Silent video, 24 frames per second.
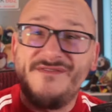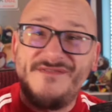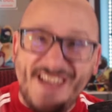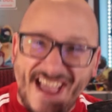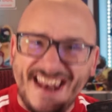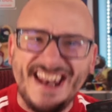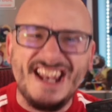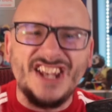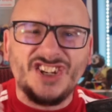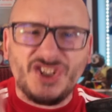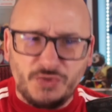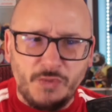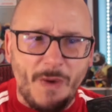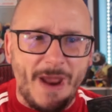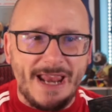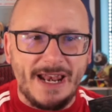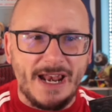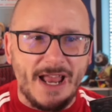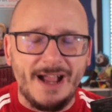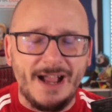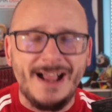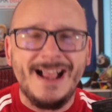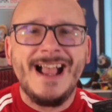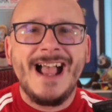
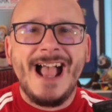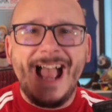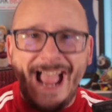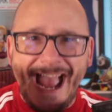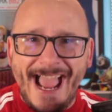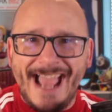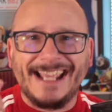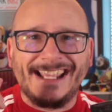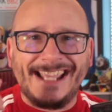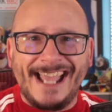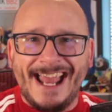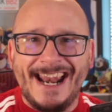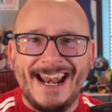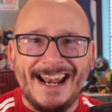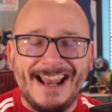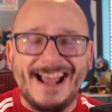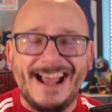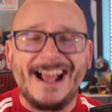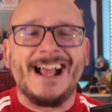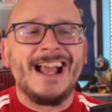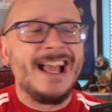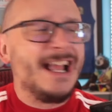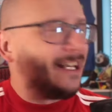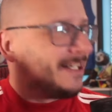Venezuela and
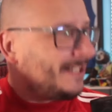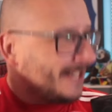Canada.